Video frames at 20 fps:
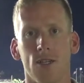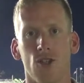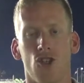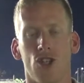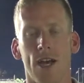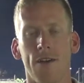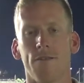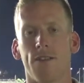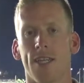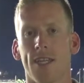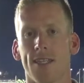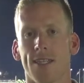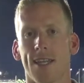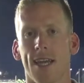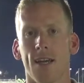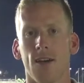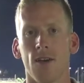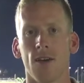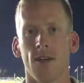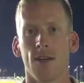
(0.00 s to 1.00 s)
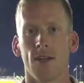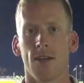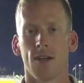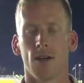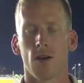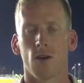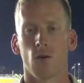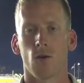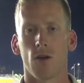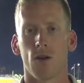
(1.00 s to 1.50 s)
Geoff Tisdale
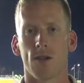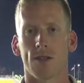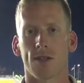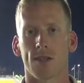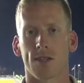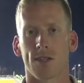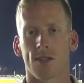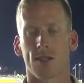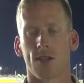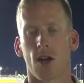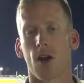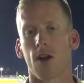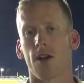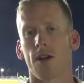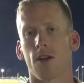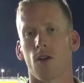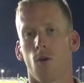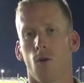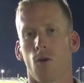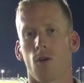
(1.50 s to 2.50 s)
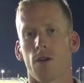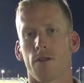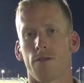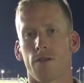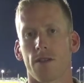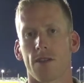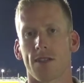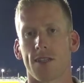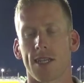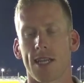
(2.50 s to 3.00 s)
is the starting corner
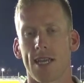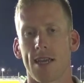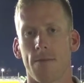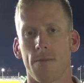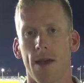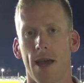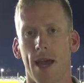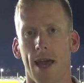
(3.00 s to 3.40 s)
for this team,